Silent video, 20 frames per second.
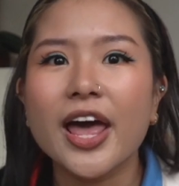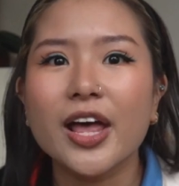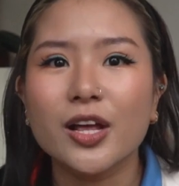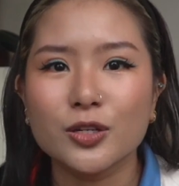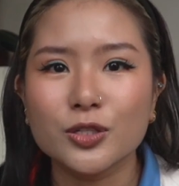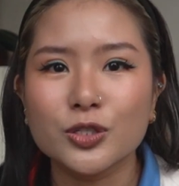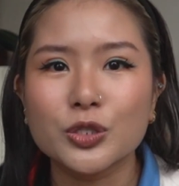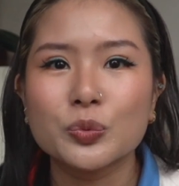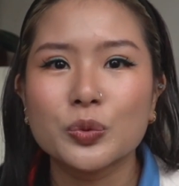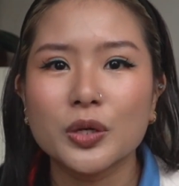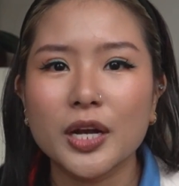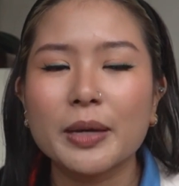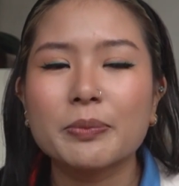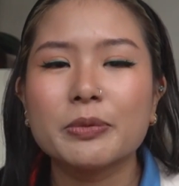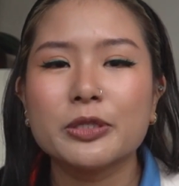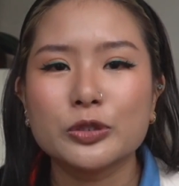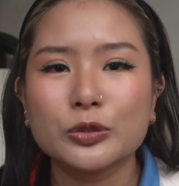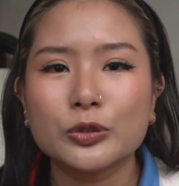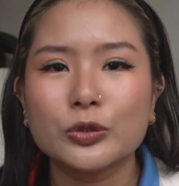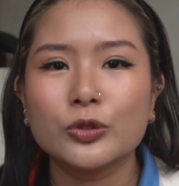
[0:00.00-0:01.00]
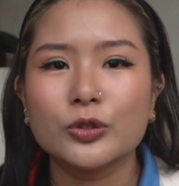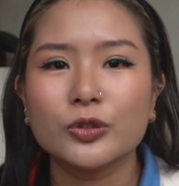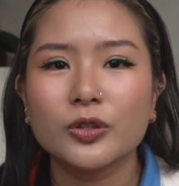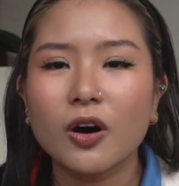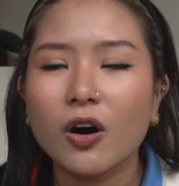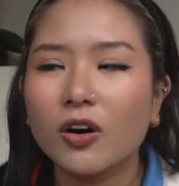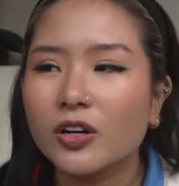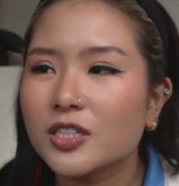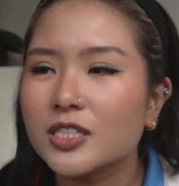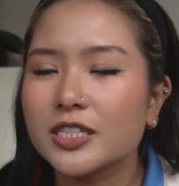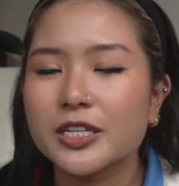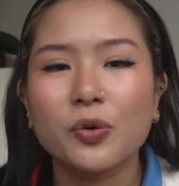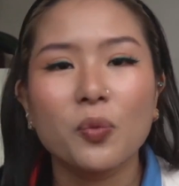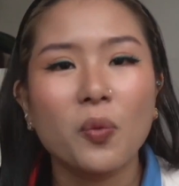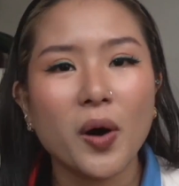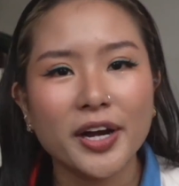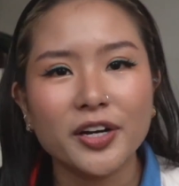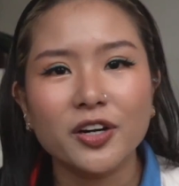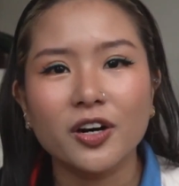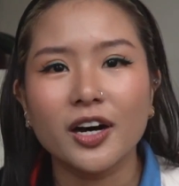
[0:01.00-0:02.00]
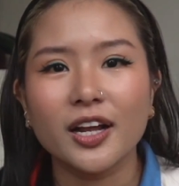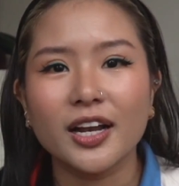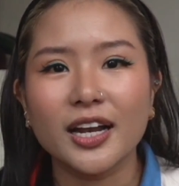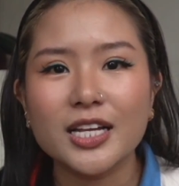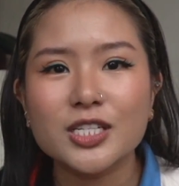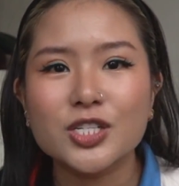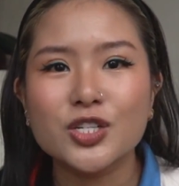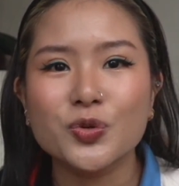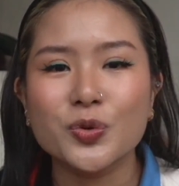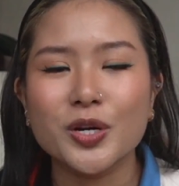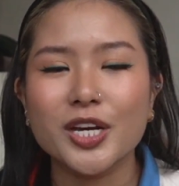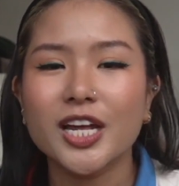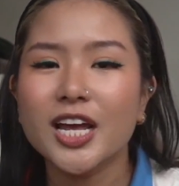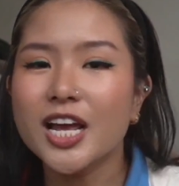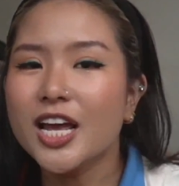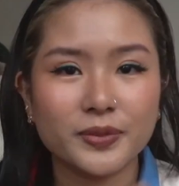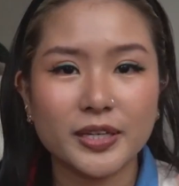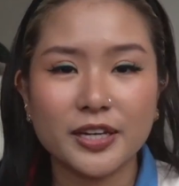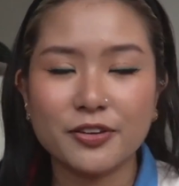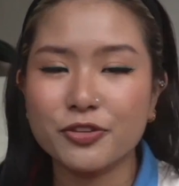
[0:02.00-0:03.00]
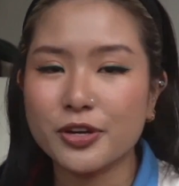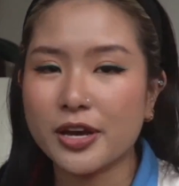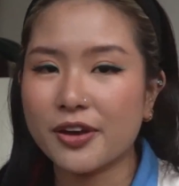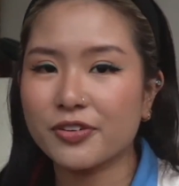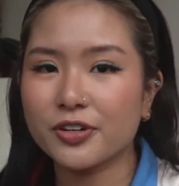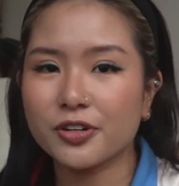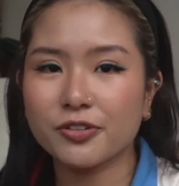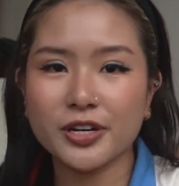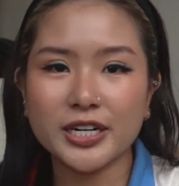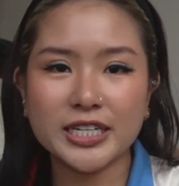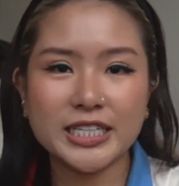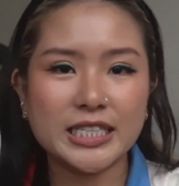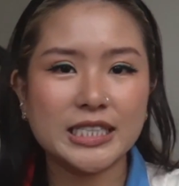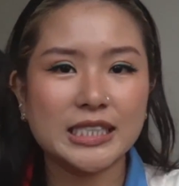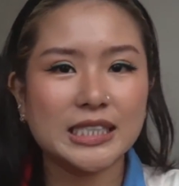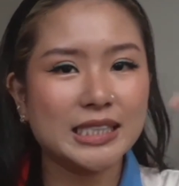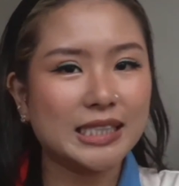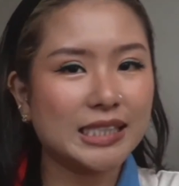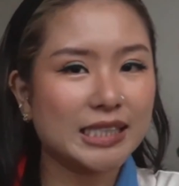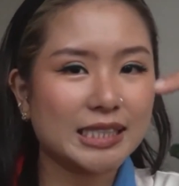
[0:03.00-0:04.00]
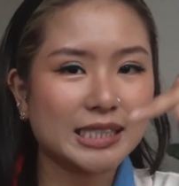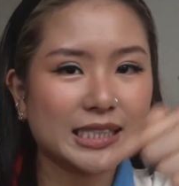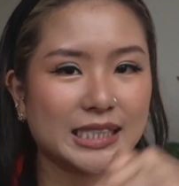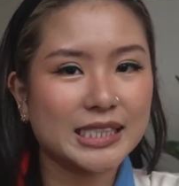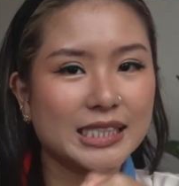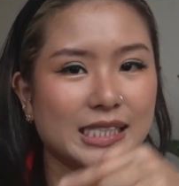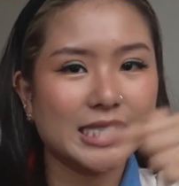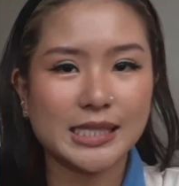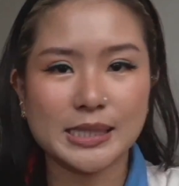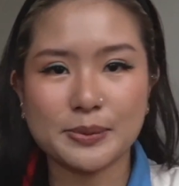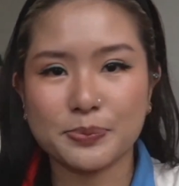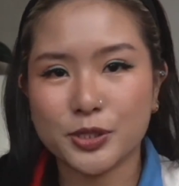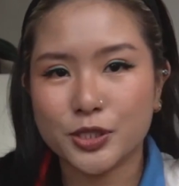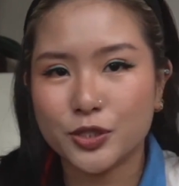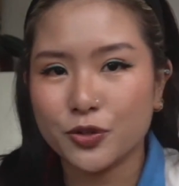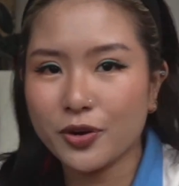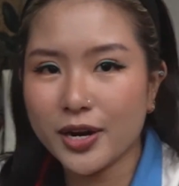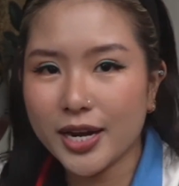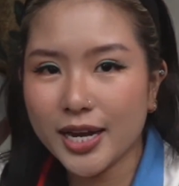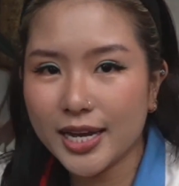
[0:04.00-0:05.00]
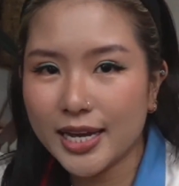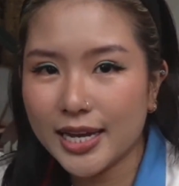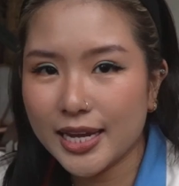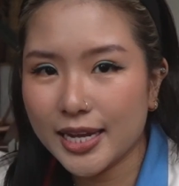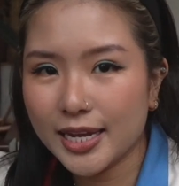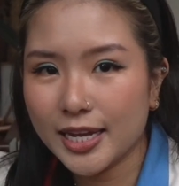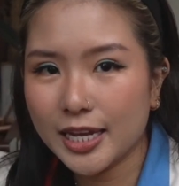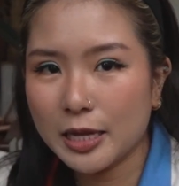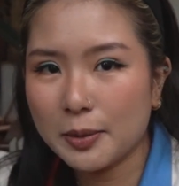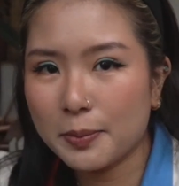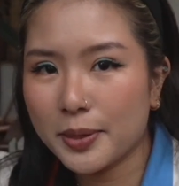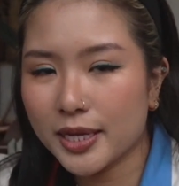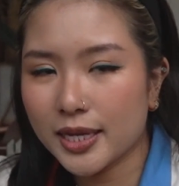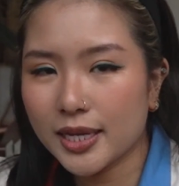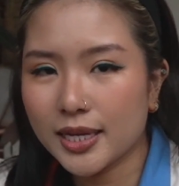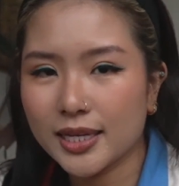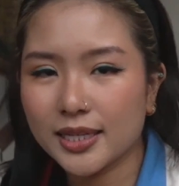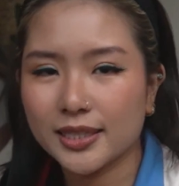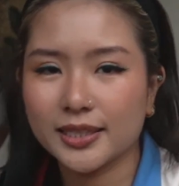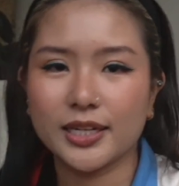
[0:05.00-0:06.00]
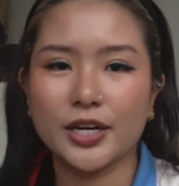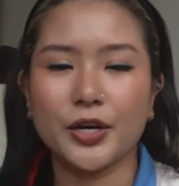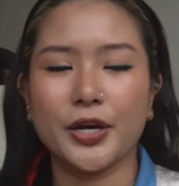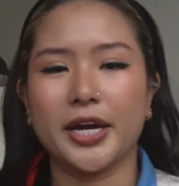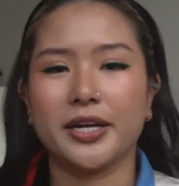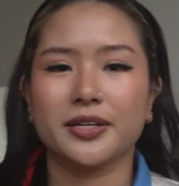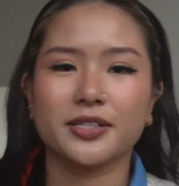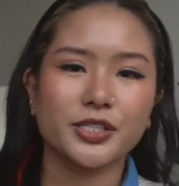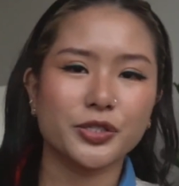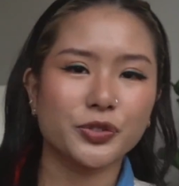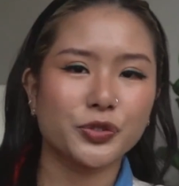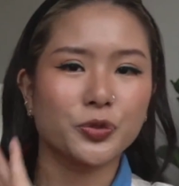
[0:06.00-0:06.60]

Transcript: else you would like me to go. Honestly, why not? Let's do it. If you haven't already, subscribe. Okay, see you